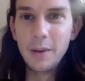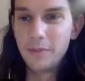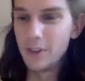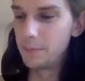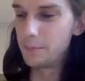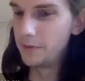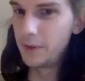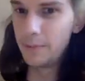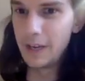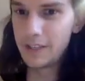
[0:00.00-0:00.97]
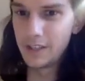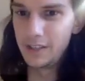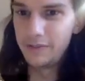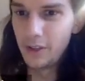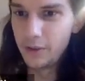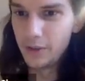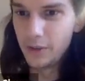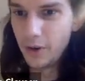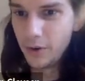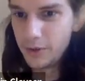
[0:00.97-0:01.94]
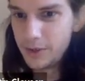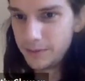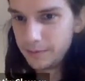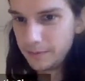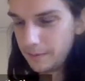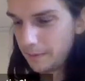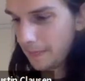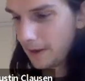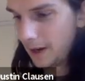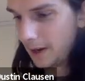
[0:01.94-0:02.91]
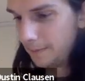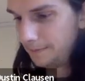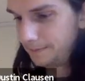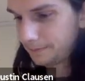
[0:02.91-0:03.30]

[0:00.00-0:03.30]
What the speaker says: For the proof, you basically follow your nose. So